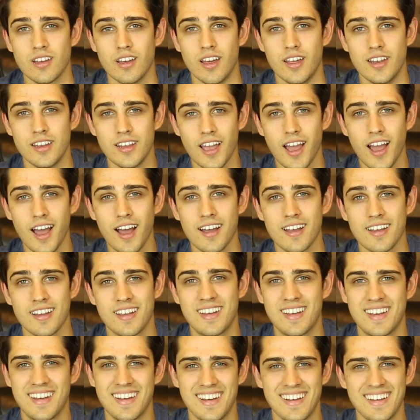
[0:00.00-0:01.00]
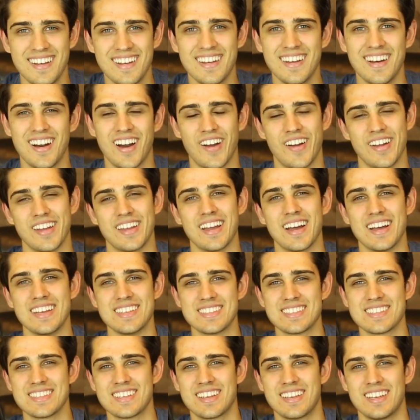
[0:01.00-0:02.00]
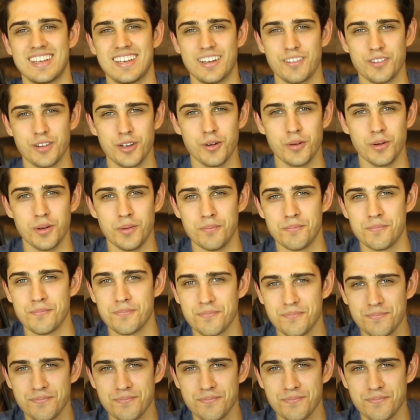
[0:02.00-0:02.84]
And yeah. Alright, guys. Have a good one.